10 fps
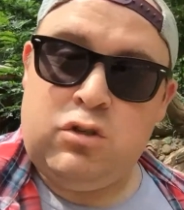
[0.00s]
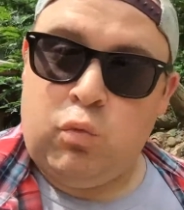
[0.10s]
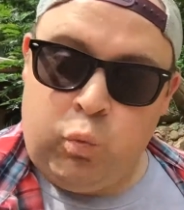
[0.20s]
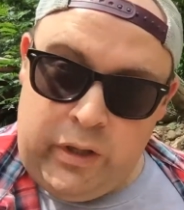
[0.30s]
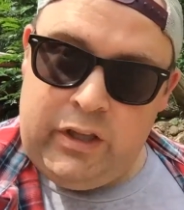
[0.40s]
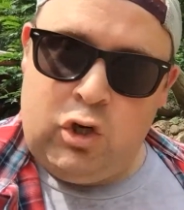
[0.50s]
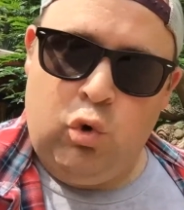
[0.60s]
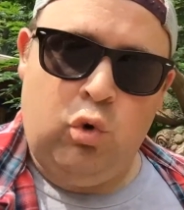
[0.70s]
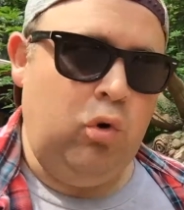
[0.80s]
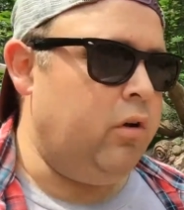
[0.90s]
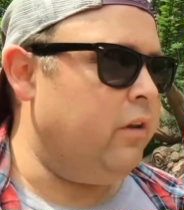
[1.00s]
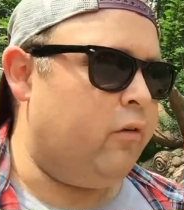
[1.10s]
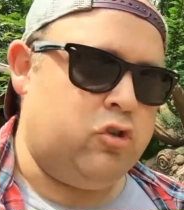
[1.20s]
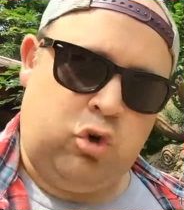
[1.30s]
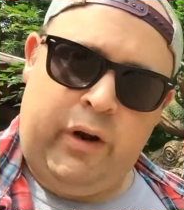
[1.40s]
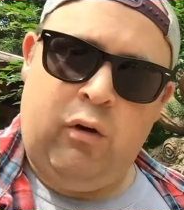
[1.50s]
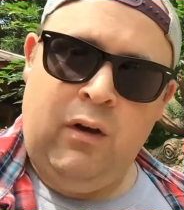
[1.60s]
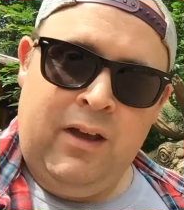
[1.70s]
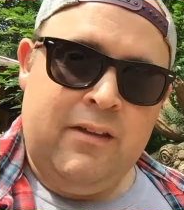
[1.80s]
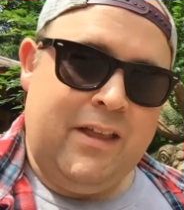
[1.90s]
It's a really cool little trail
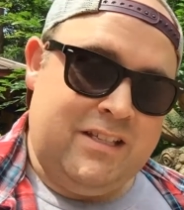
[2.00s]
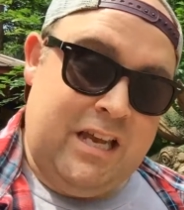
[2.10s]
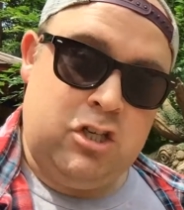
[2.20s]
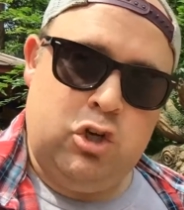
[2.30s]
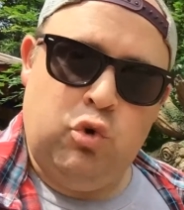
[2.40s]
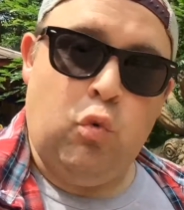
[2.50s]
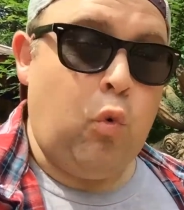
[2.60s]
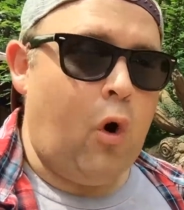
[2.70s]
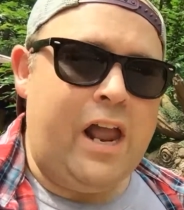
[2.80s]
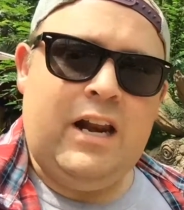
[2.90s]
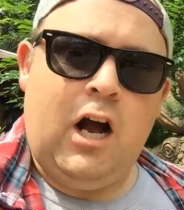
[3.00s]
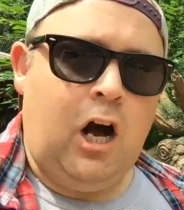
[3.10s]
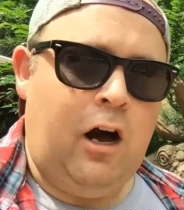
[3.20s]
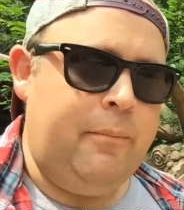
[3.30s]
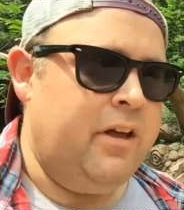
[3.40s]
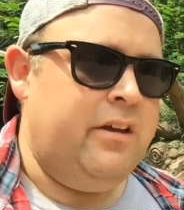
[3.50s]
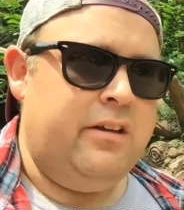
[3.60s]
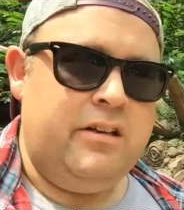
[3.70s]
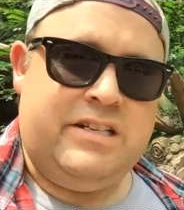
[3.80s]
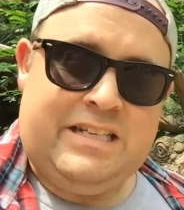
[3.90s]
that takes you right up
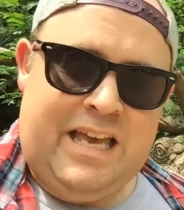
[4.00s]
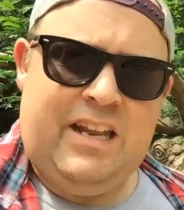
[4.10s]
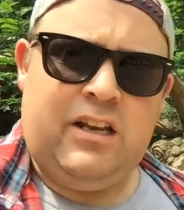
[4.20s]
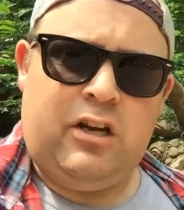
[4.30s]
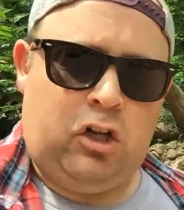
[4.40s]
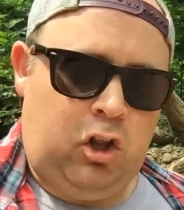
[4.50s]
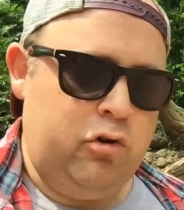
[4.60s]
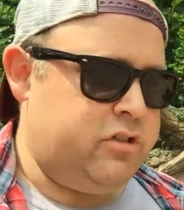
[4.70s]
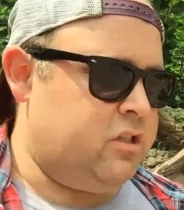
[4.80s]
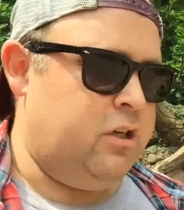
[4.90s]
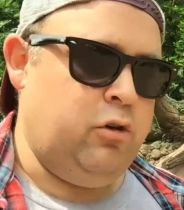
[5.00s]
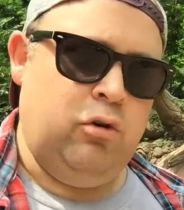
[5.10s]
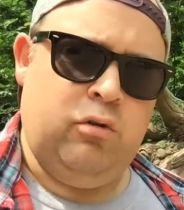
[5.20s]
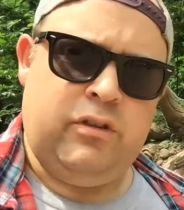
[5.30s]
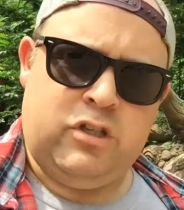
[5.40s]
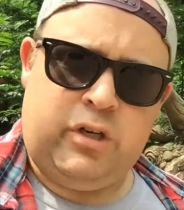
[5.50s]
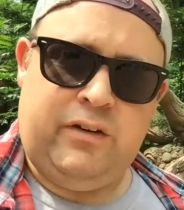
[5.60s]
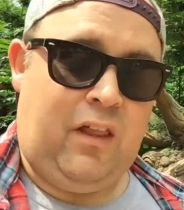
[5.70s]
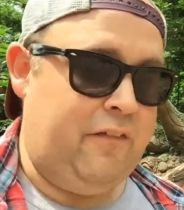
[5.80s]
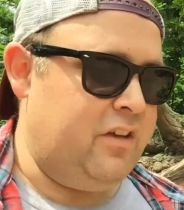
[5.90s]
dead close to the
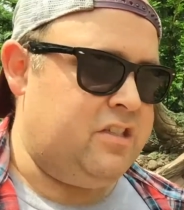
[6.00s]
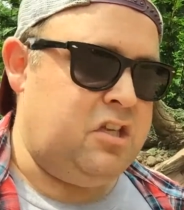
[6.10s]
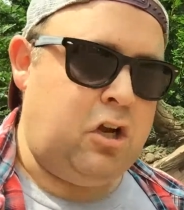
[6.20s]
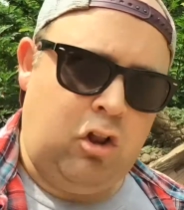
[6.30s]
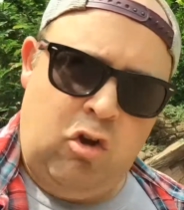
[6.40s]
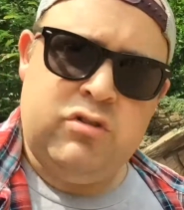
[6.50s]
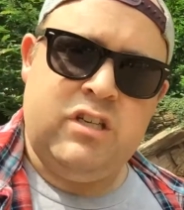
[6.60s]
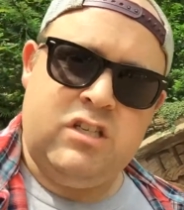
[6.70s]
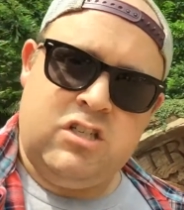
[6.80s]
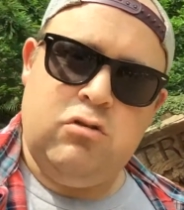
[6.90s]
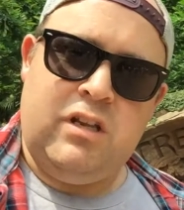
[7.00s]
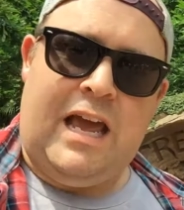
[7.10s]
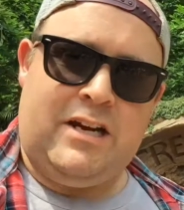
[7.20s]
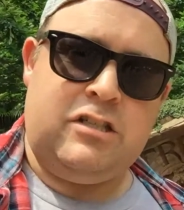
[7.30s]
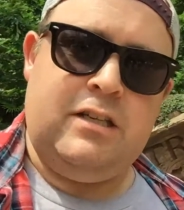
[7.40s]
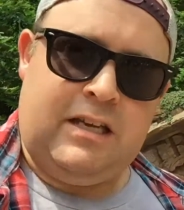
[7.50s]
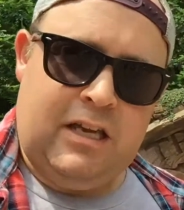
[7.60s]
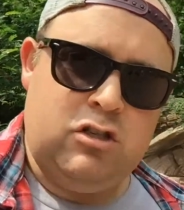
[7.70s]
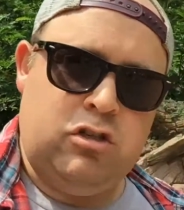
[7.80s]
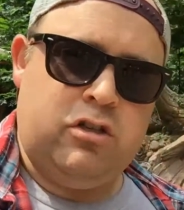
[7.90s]
Tree of Life. It's the closest you can actually
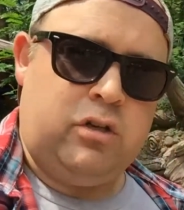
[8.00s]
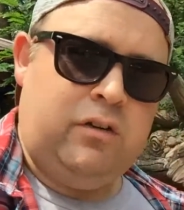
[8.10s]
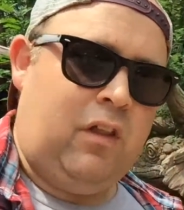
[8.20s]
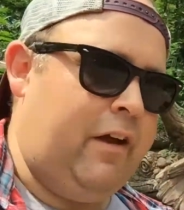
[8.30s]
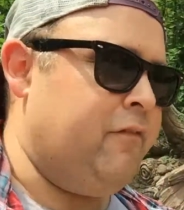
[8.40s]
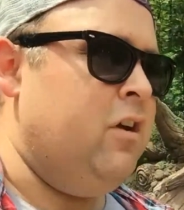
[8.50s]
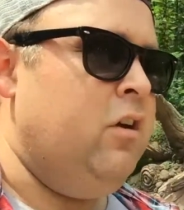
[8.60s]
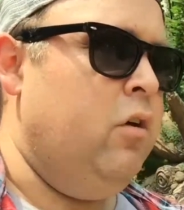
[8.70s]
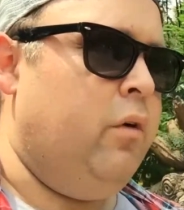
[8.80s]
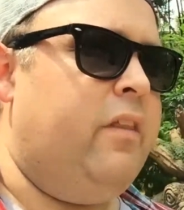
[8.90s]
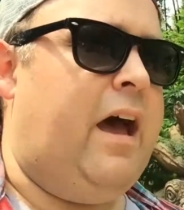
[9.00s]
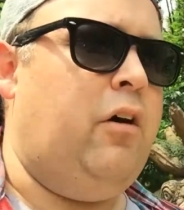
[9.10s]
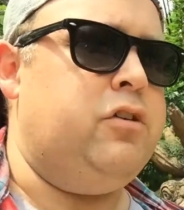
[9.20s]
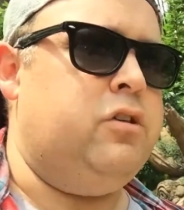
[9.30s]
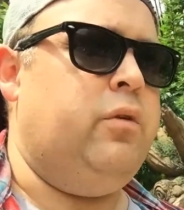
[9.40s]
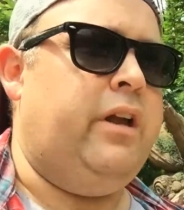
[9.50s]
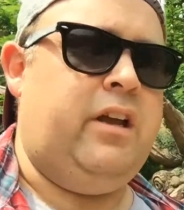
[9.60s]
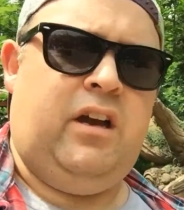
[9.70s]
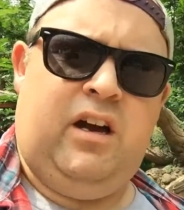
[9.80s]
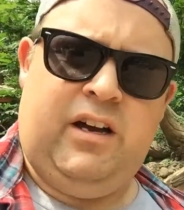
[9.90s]
get to the Tree of Life without
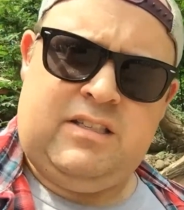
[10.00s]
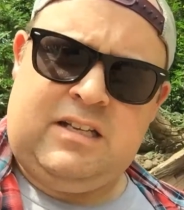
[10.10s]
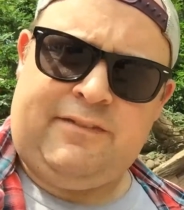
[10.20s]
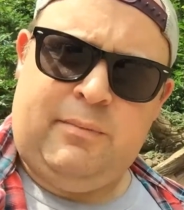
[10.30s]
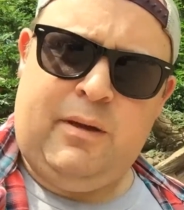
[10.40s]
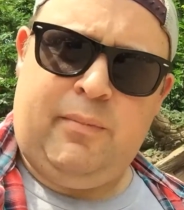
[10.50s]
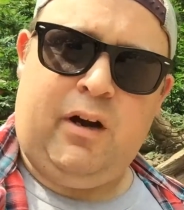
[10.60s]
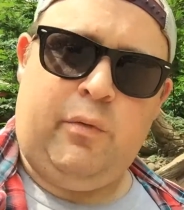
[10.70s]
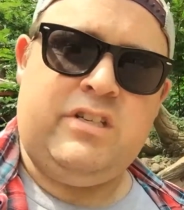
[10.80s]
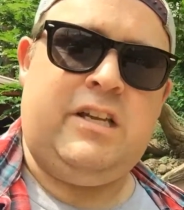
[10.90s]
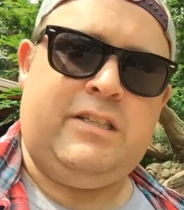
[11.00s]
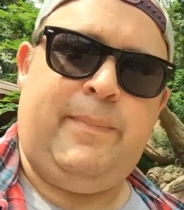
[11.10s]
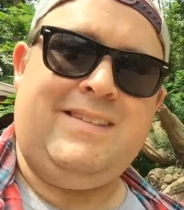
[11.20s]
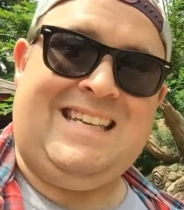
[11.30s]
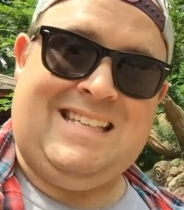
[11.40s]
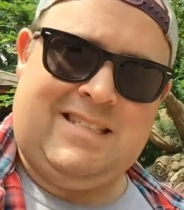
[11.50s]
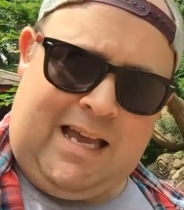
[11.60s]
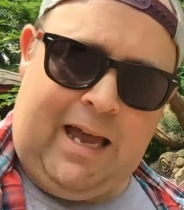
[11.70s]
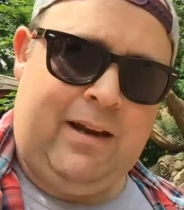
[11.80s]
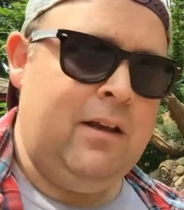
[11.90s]
doing It's Tough to Be a Bug, which takes place
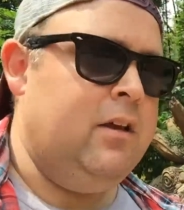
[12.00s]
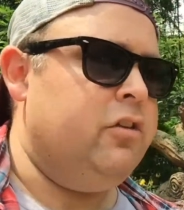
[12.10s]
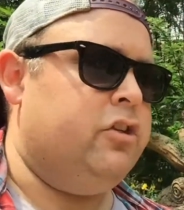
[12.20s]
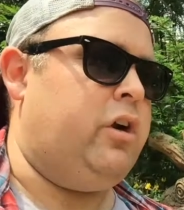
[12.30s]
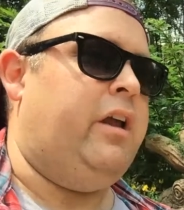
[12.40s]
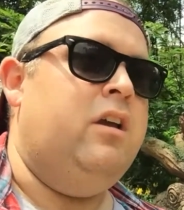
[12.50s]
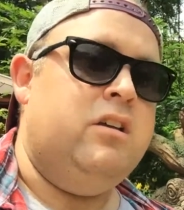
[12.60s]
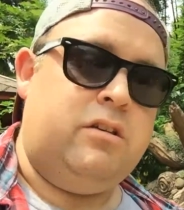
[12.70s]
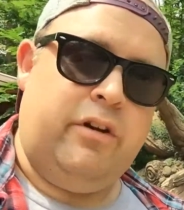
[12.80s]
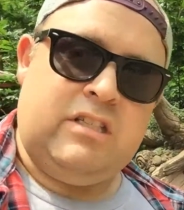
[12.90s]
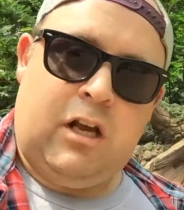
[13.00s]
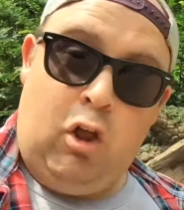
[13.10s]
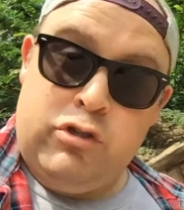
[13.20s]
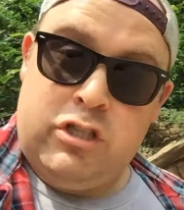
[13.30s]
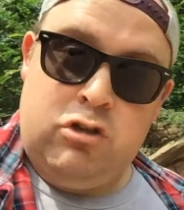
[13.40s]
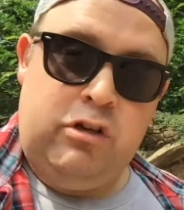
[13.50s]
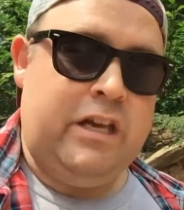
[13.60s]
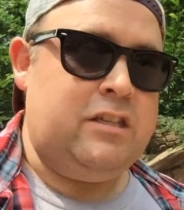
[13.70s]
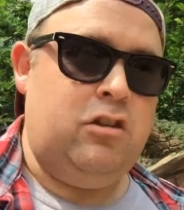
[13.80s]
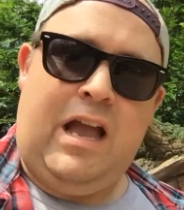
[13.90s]
inside the tree. So it is the closest you can
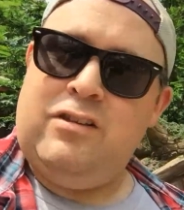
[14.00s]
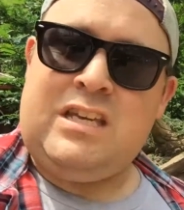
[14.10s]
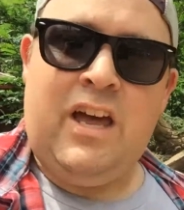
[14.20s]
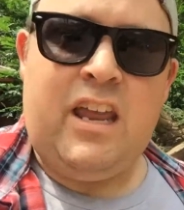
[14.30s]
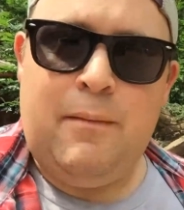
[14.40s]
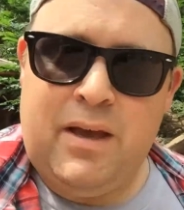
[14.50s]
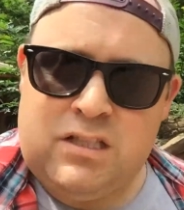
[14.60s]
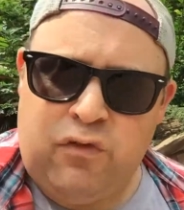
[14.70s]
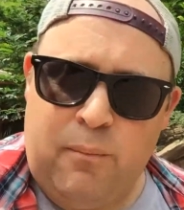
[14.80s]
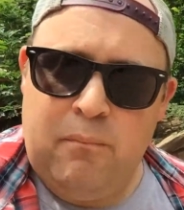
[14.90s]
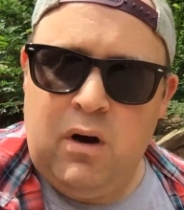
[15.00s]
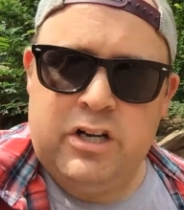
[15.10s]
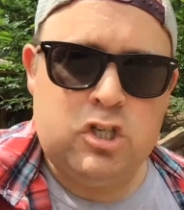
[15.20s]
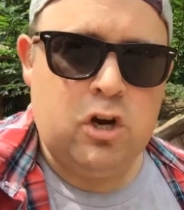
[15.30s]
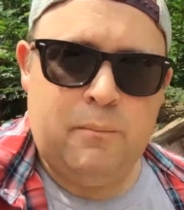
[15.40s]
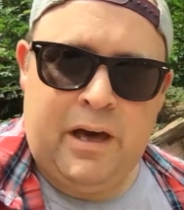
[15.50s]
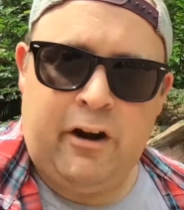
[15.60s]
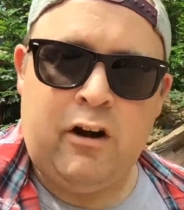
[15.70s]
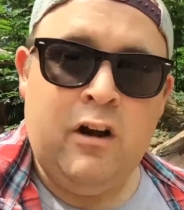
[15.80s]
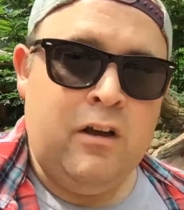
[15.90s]
get to the outside. It makes for much
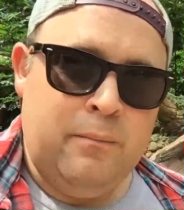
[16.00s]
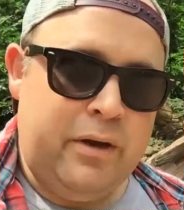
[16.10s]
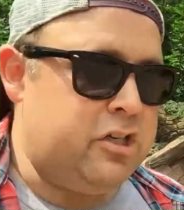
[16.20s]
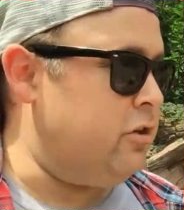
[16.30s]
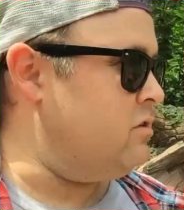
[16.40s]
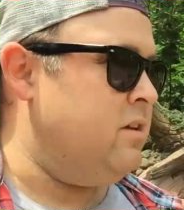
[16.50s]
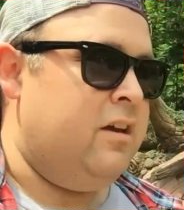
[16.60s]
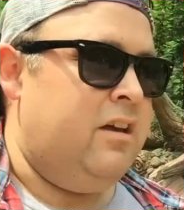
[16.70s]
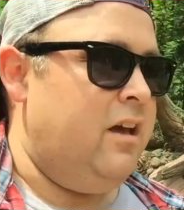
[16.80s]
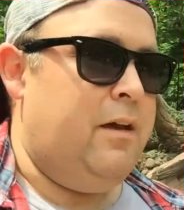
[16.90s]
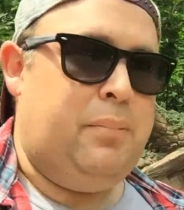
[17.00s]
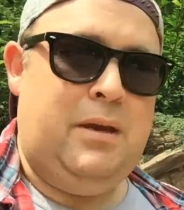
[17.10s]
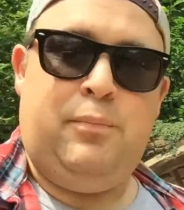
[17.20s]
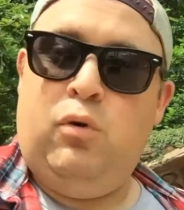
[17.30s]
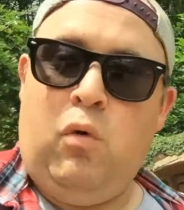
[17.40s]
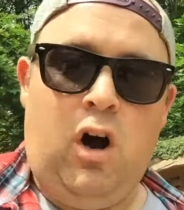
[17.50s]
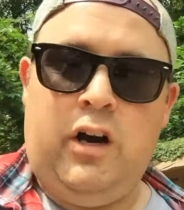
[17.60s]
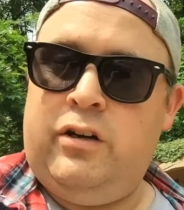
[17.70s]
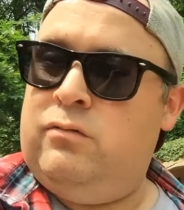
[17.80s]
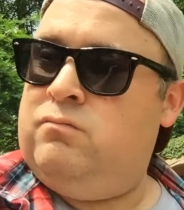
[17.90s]
better pictures, and people
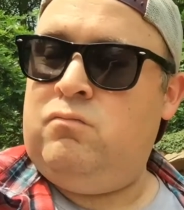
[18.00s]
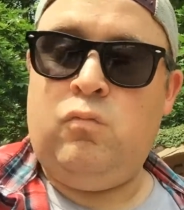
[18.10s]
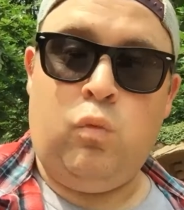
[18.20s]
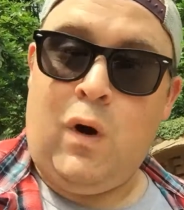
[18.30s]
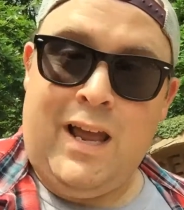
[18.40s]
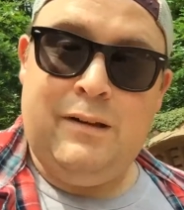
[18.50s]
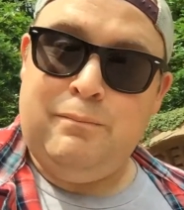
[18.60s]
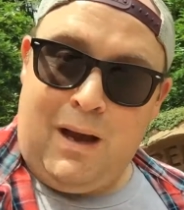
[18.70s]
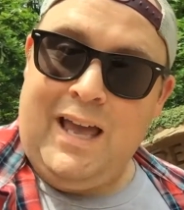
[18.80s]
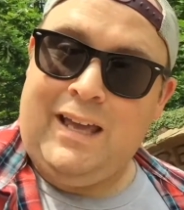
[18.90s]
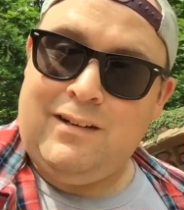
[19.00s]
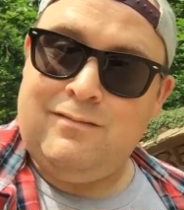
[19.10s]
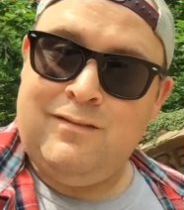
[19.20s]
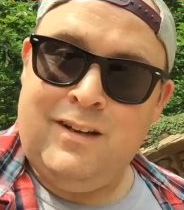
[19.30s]
walk right by it.